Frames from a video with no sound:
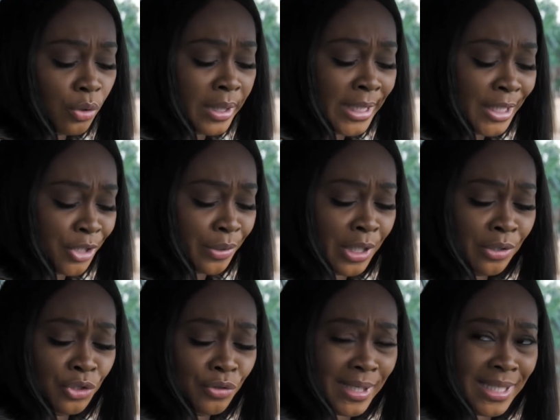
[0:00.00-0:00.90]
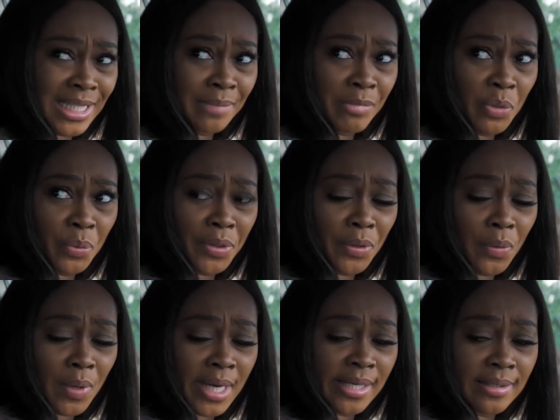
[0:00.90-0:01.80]
You're literally undressing me
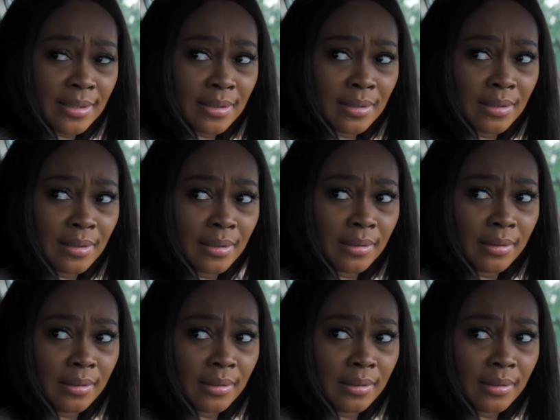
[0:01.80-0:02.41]
with your eyes.